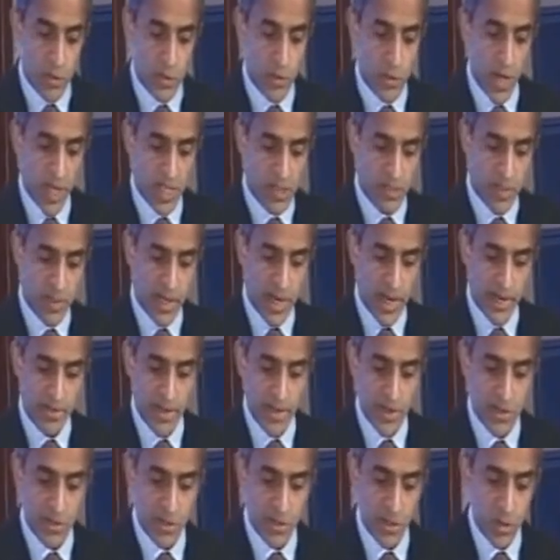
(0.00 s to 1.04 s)
We should expedite
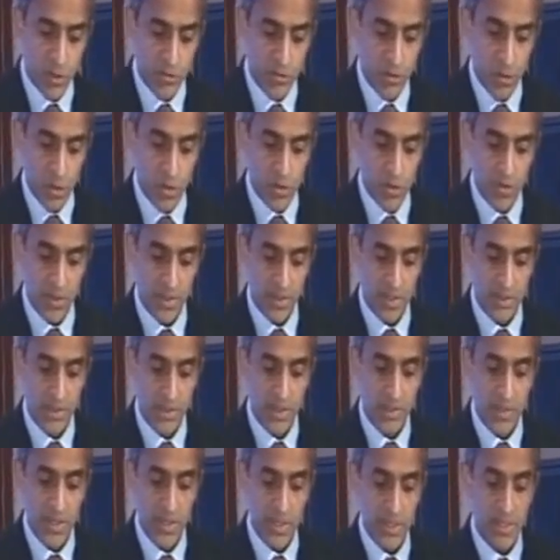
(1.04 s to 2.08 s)
the entry into force of the
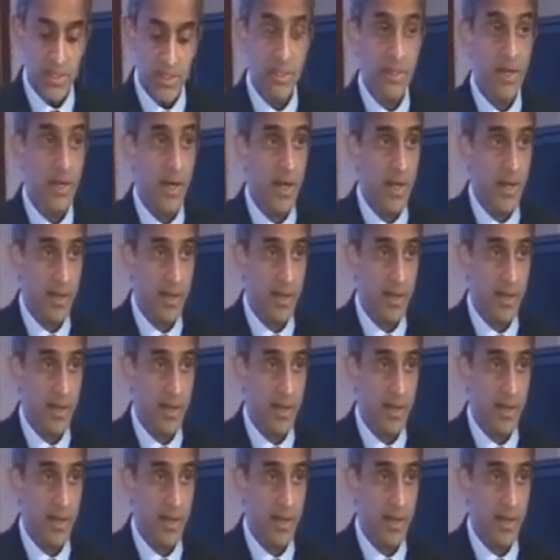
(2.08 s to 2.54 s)
agreements